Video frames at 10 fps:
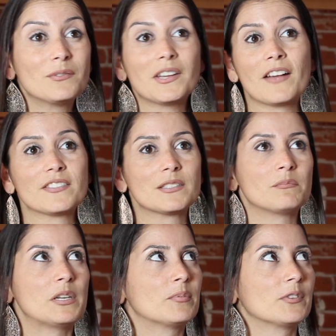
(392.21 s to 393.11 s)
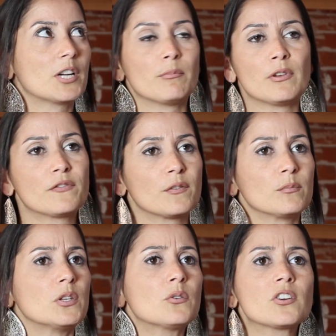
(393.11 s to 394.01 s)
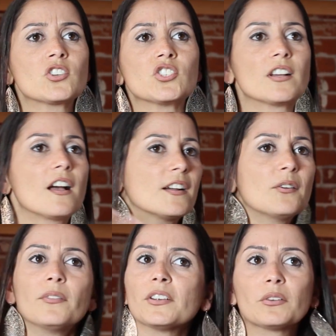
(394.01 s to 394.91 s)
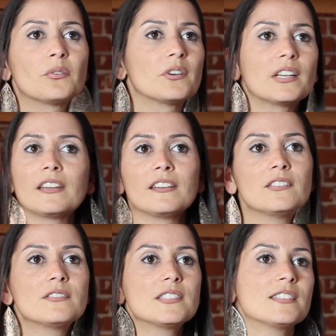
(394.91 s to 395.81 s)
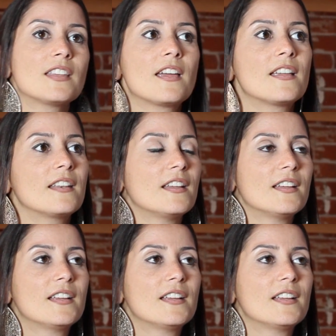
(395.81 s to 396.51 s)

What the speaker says: We have some people coming from New York, Chicago, they're already used to that,